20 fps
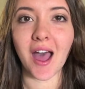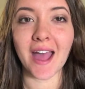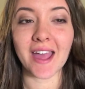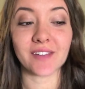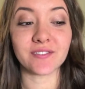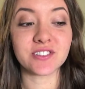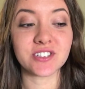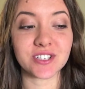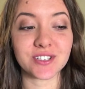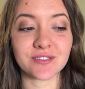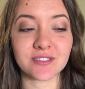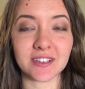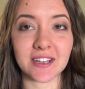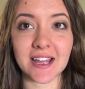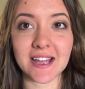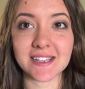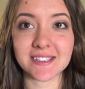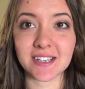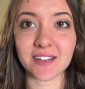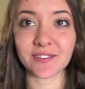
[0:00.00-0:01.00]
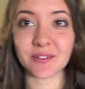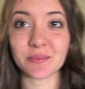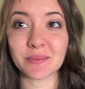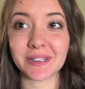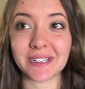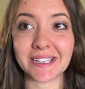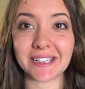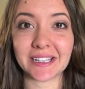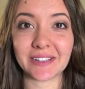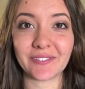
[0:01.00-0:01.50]
I have just realised I've
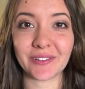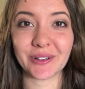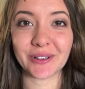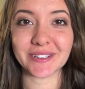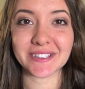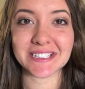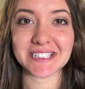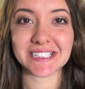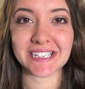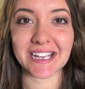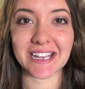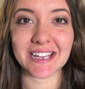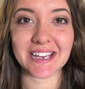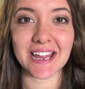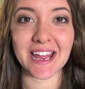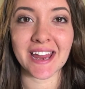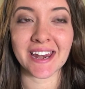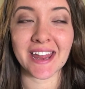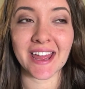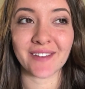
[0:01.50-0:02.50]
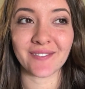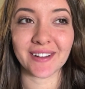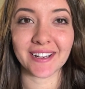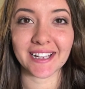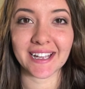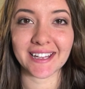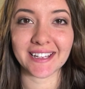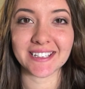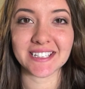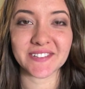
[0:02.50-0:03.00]
completely forgotten to get an advent
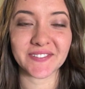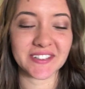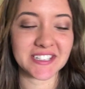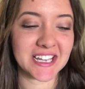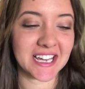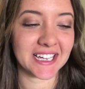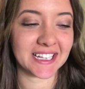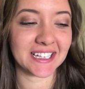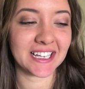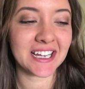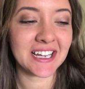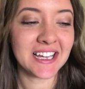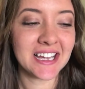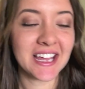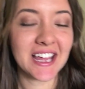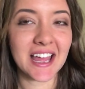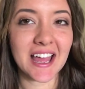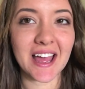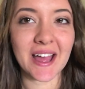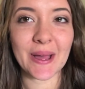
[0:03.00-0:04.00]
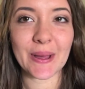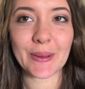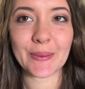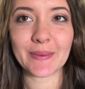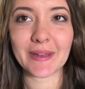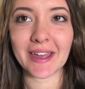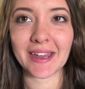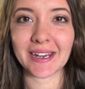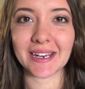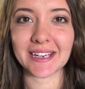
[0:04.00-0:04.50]
calendar for Taylor,
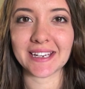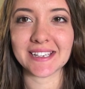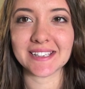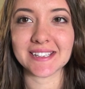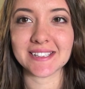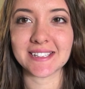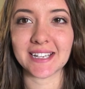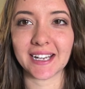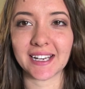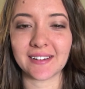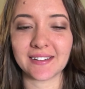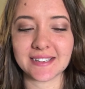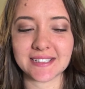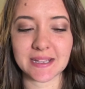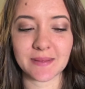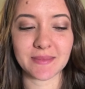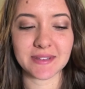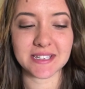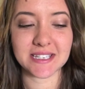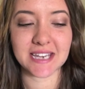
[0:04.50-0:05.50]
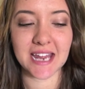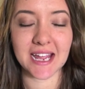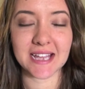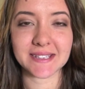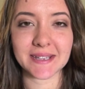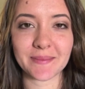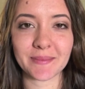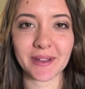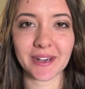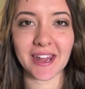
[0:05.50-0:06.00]
and it is the 2nd of December today,
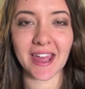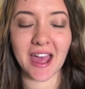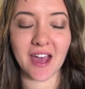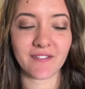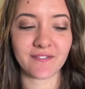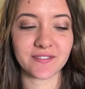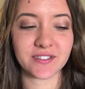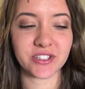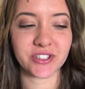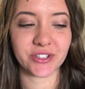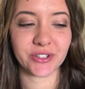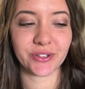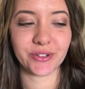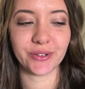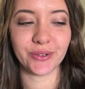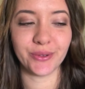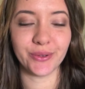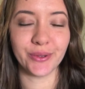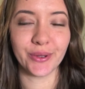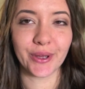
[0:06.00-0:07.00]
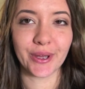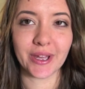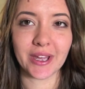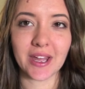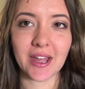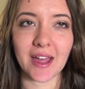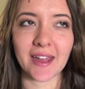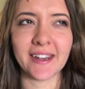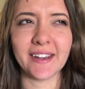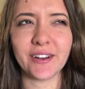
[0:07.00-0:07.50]
so I'm going to have to,
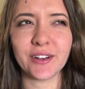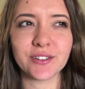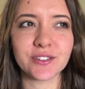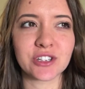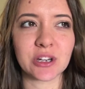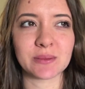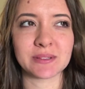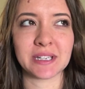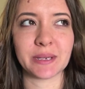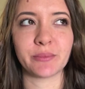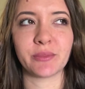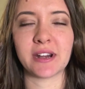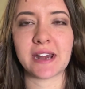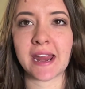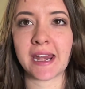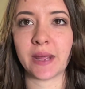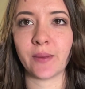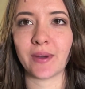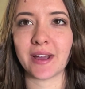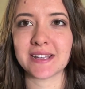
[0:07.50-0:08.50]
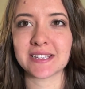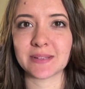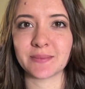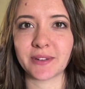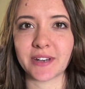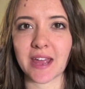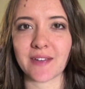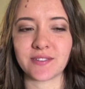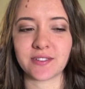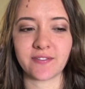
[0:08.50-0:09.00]
I need to go to the shops and get bread anyway, so I'm
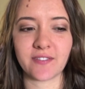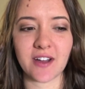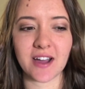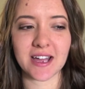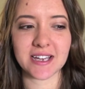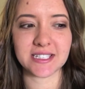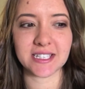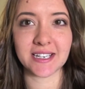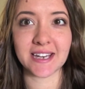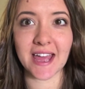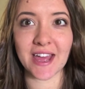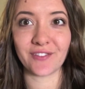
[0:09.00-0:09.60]
going to have to find an